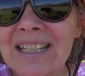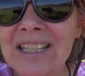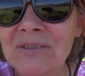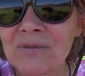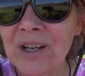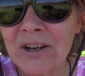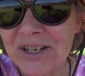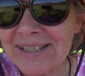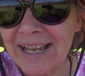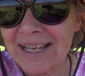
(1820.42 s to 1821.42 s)
in
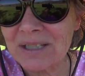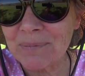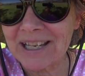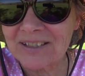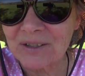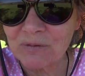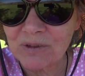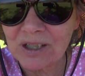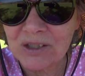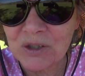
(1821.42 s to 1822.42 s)
various aspects of
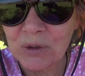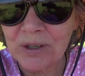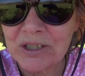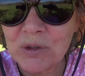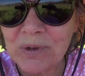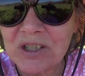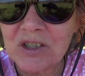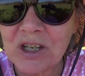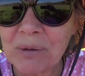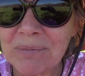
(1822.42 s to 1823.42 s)
conjoined
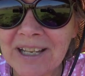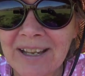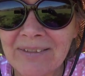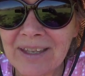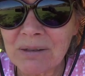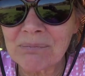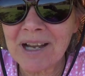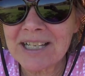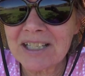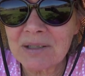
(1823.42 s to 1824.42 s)
twinship that
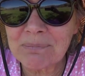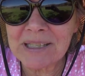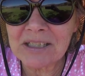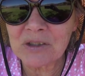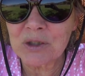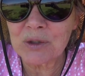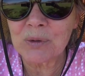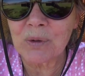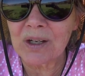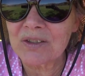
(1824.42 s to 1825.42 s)
might speak
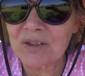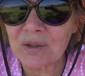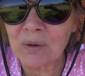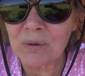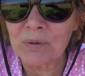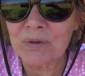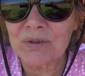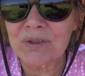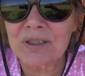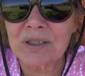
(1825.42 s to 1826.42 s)
to a
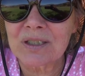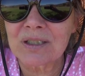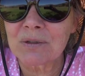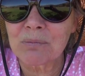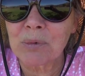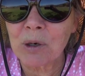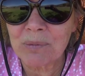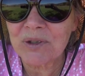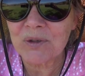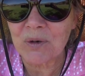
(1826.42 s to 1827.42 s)
soul's
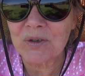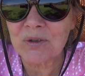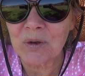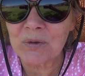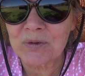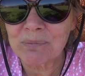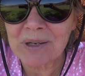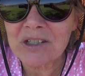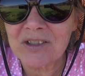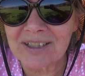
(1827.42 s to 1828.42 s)
purpose or a soul's
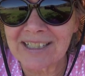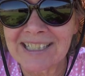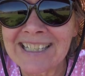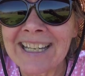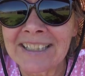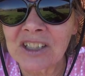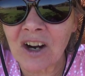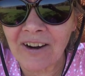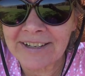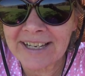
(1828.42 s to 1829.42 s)
mission in
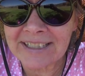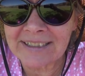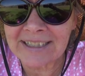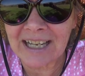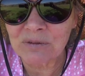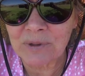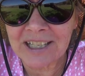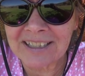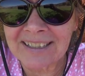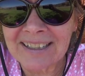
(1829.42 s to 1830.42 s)
incarnating that
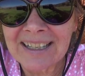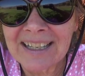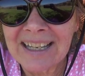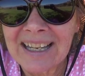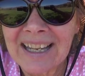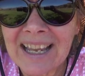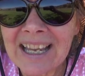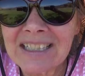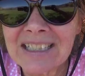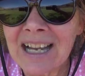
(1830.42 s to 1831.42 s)
way.
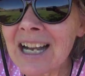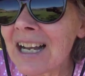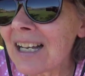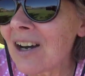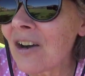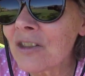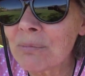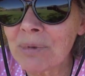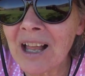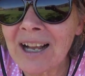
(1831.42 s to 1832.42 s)
And on the
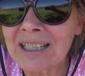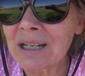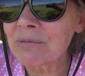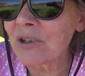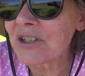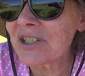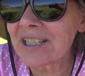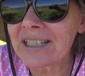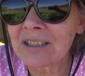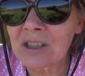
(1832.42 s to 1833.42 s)
blog I'm going
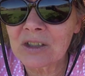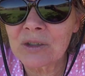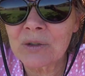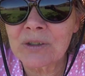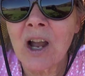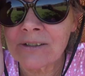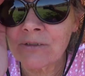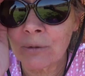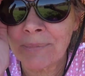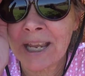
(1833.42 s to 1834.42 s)
to include
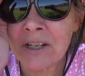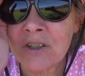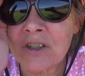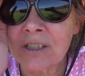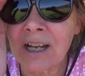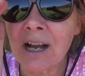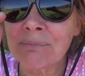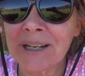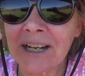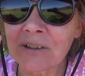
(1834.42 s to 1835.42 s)
information
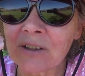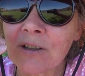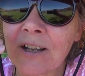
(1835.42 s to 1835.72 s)
about